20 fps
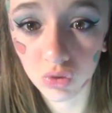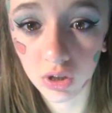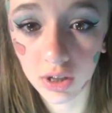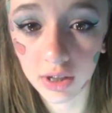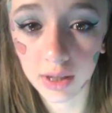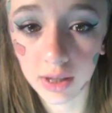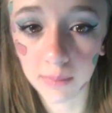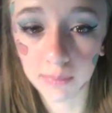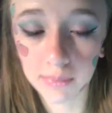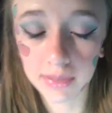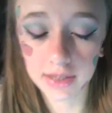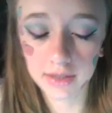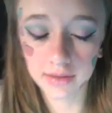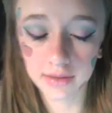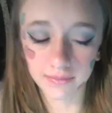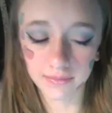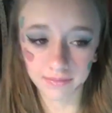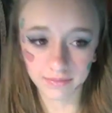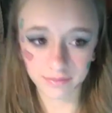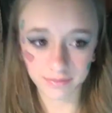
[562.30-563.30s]
lips,
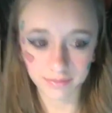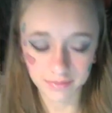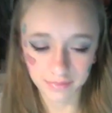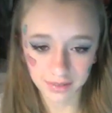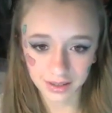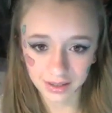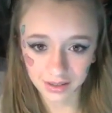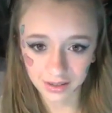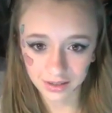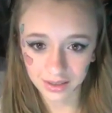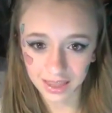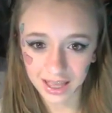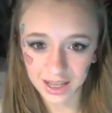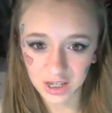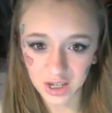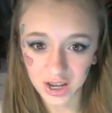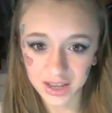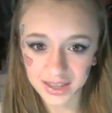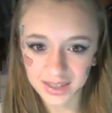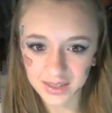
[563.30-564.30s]
all that
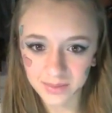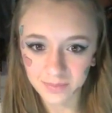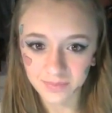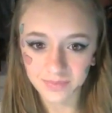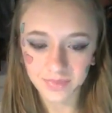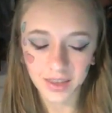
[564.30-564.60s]
jazz.